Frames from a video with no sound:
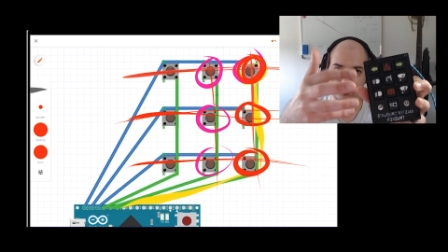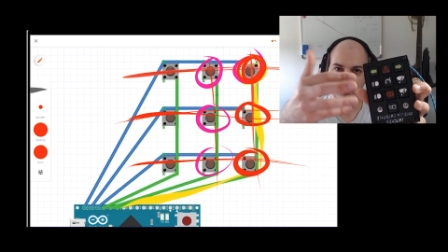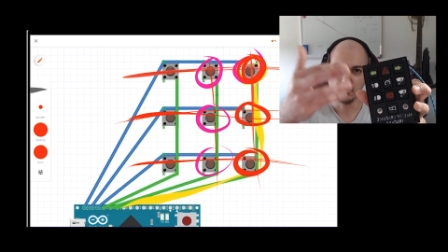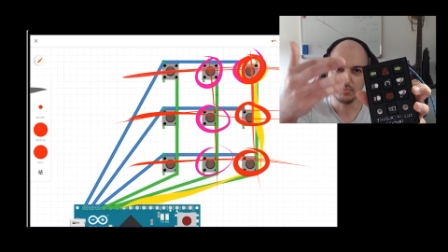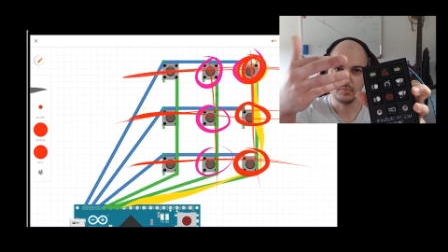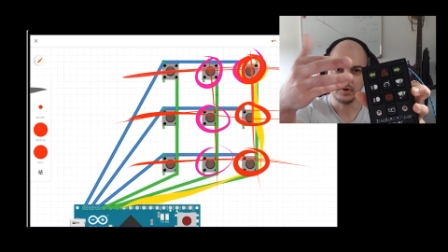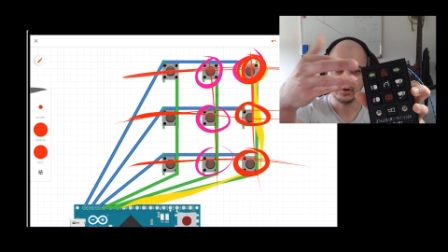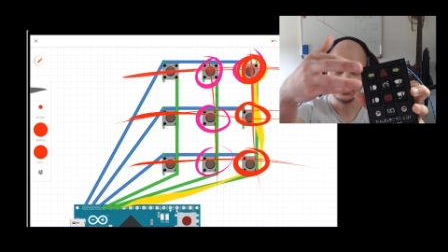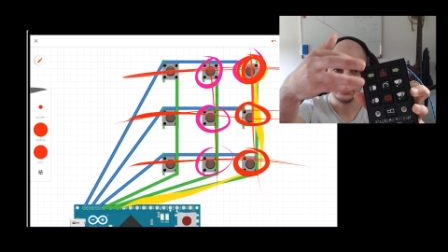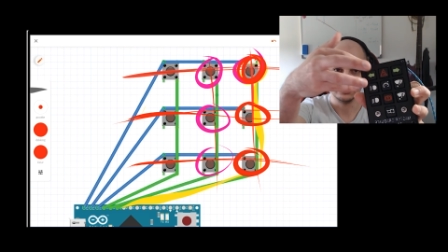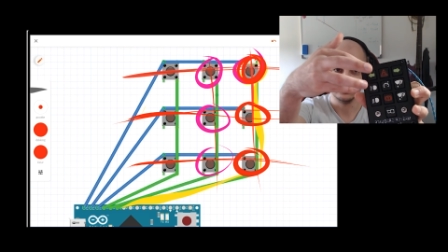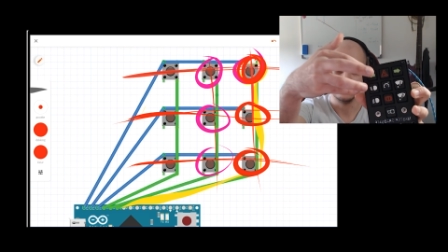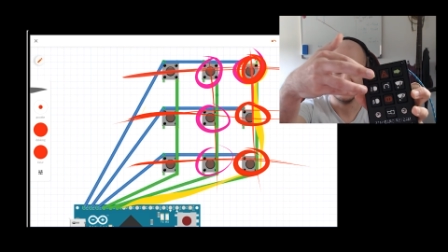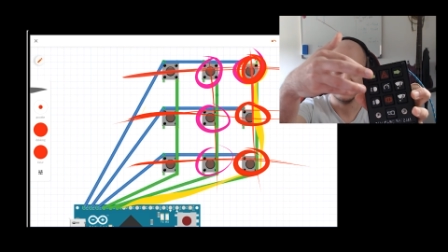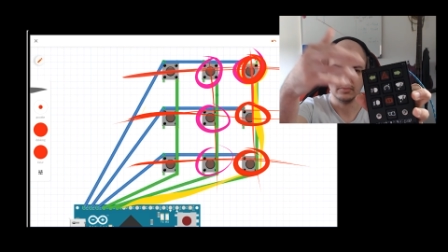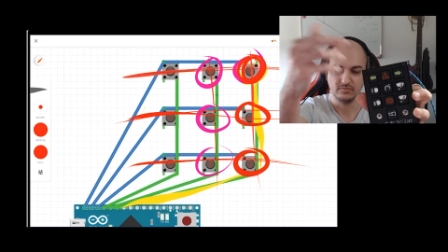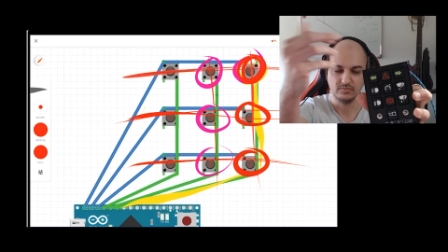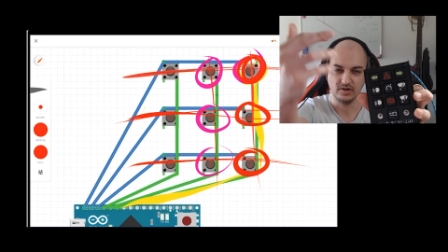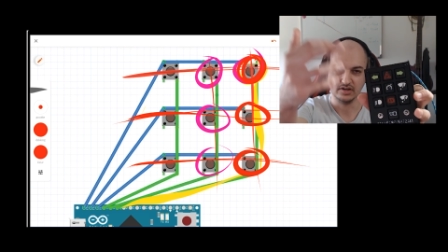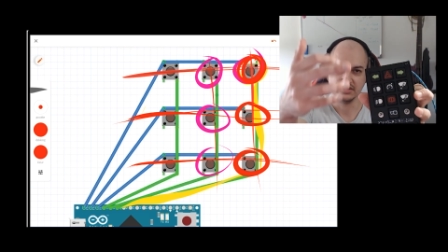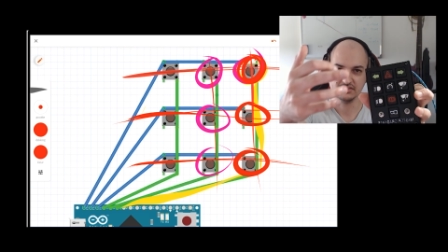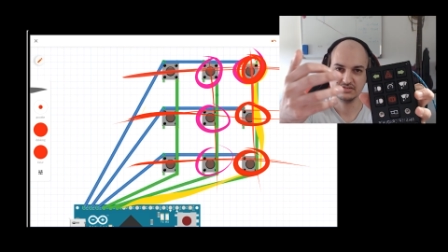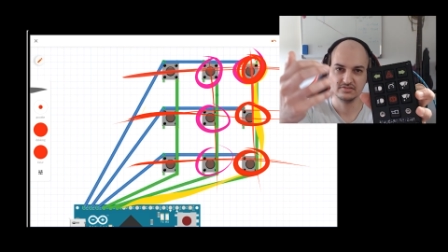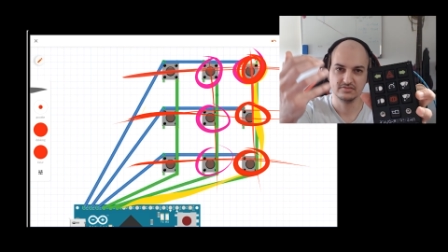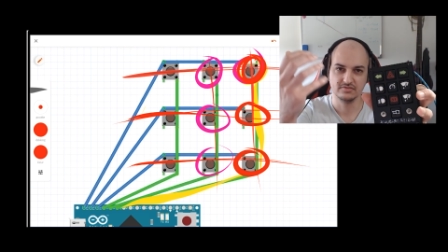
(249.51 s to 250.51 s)
buttons at
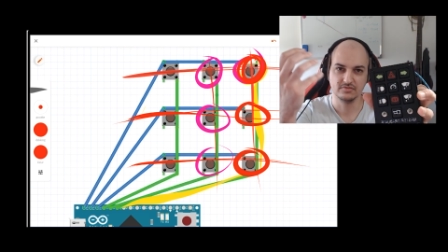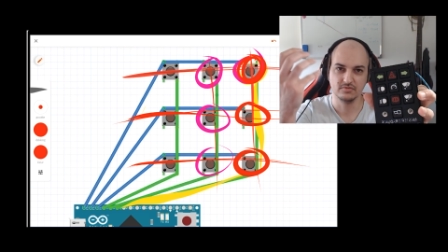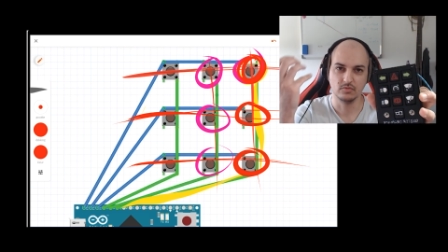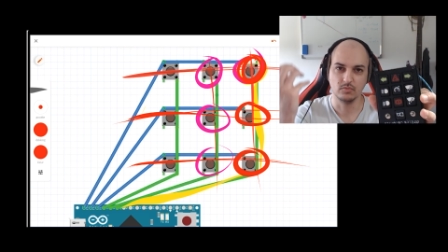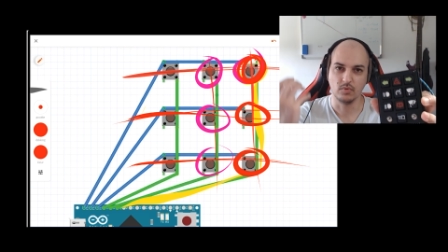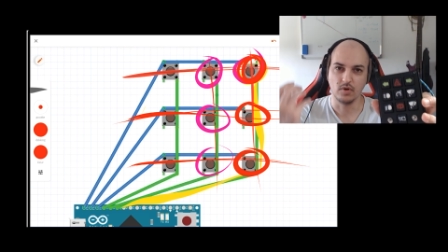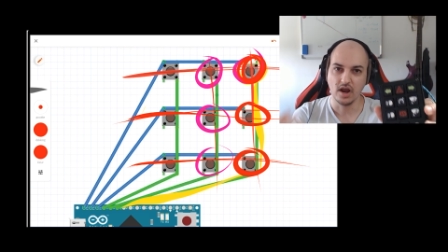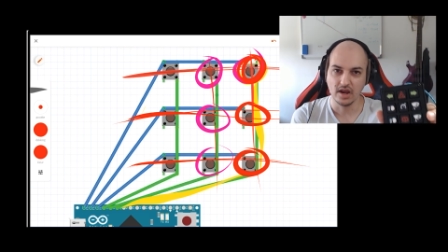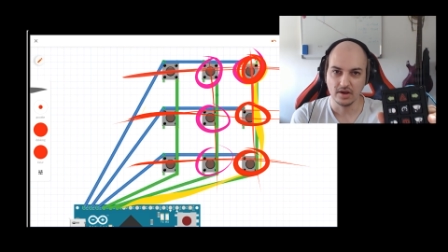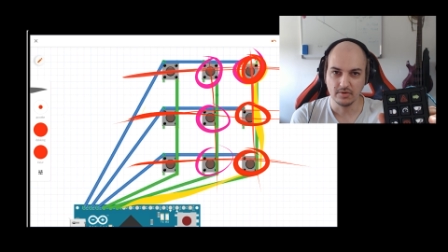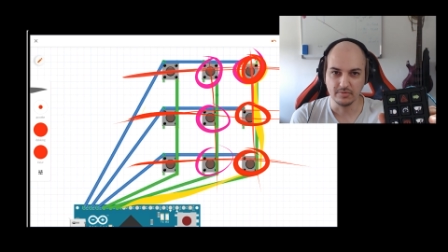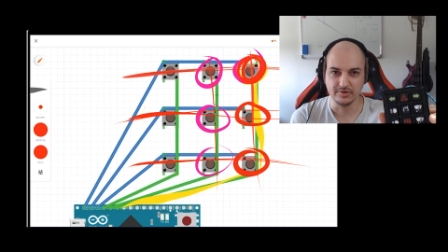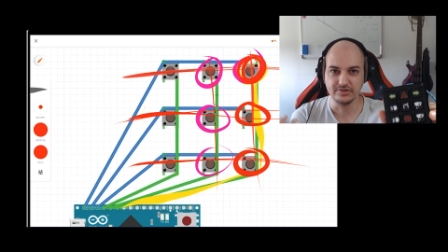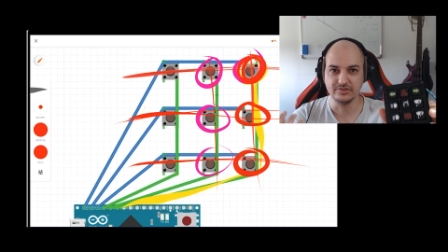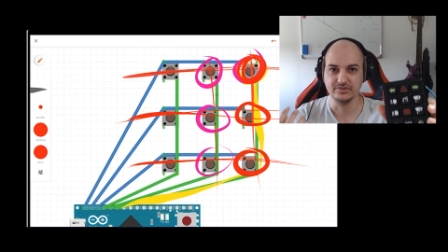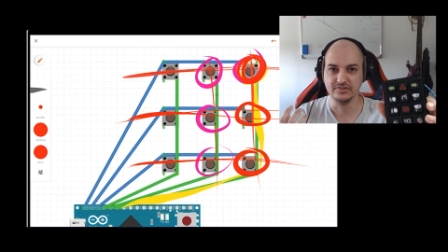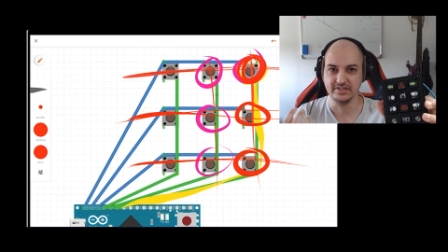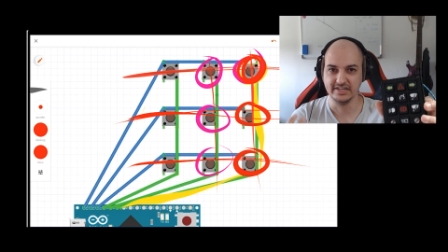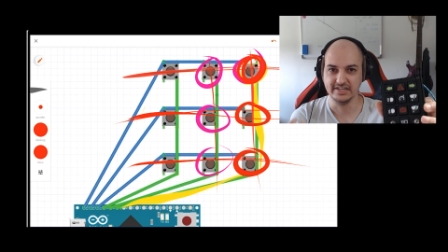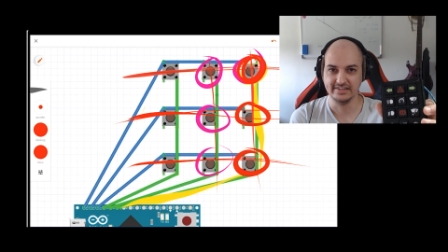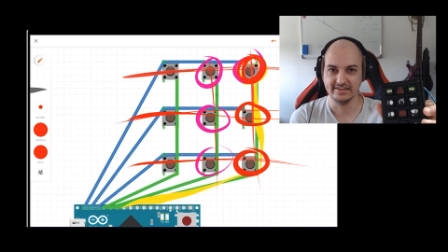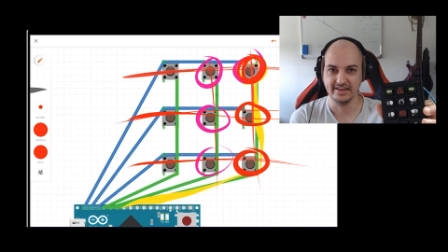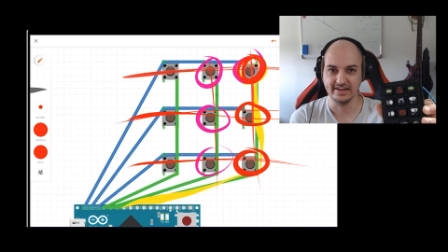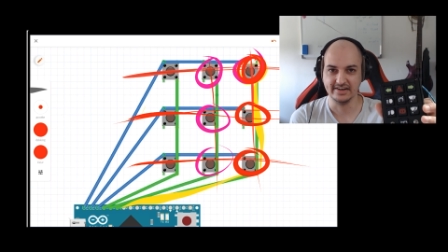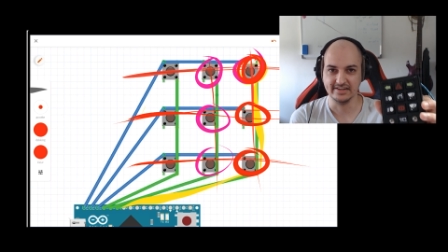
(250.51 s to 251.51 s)
once. Why would you need
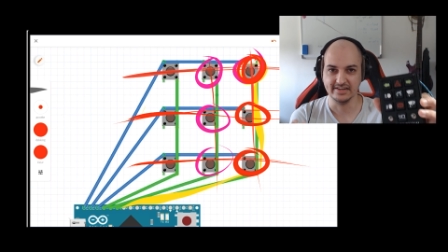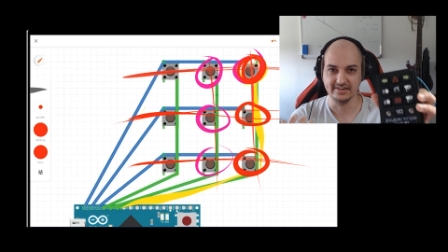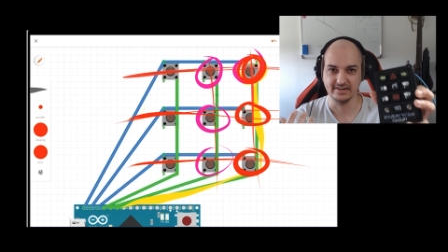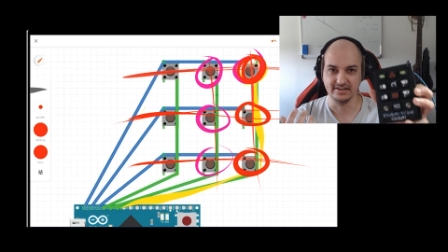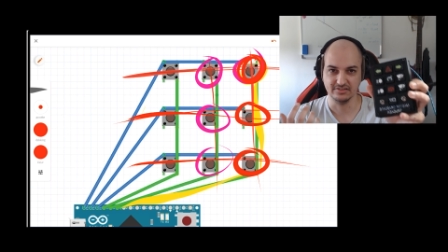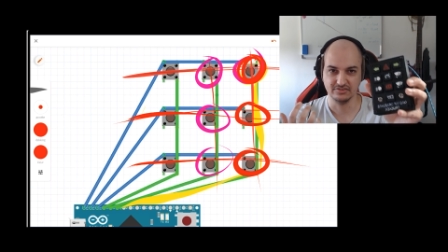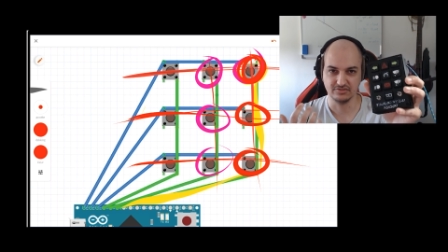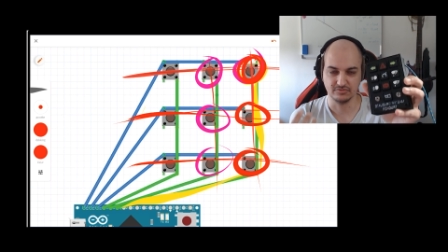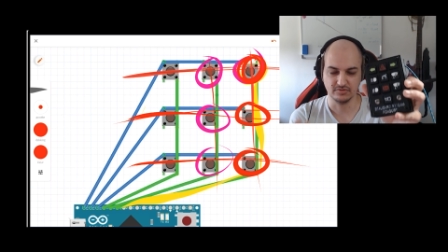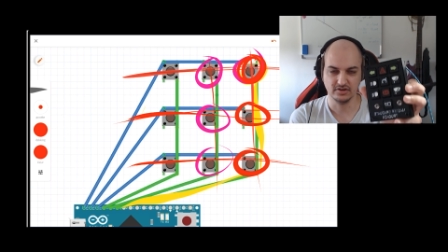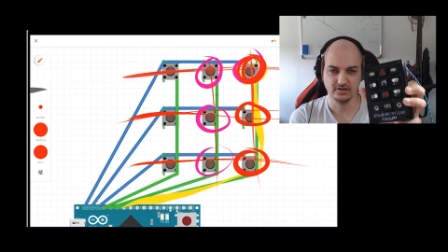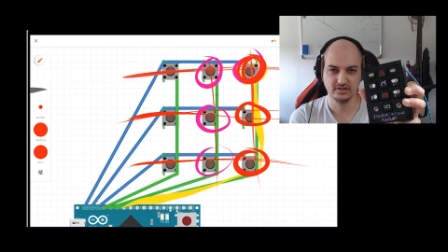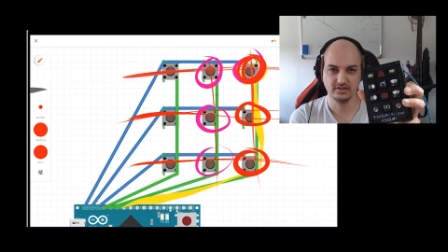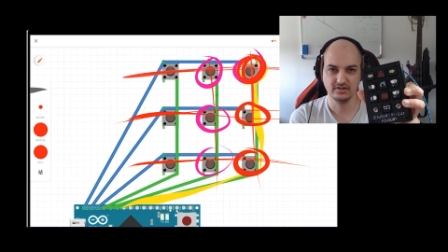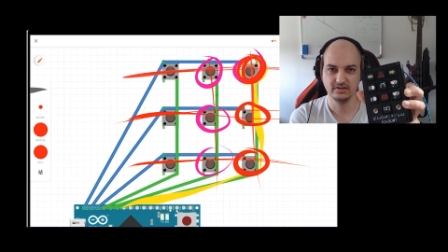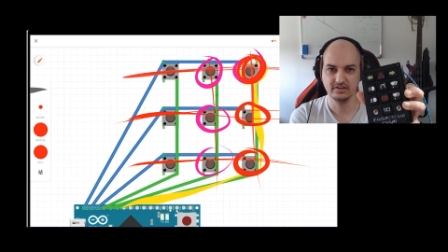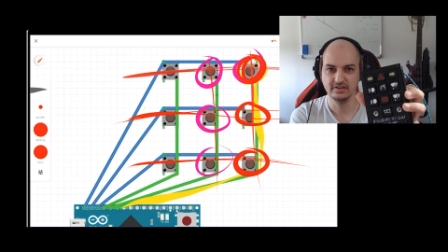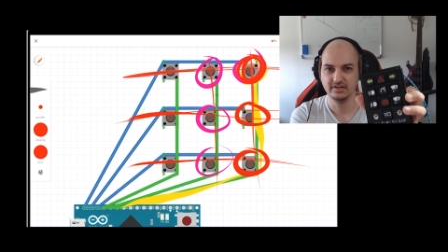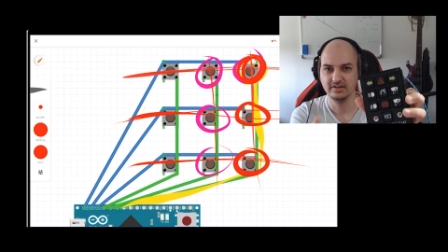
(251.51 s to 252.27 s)
that in a truck?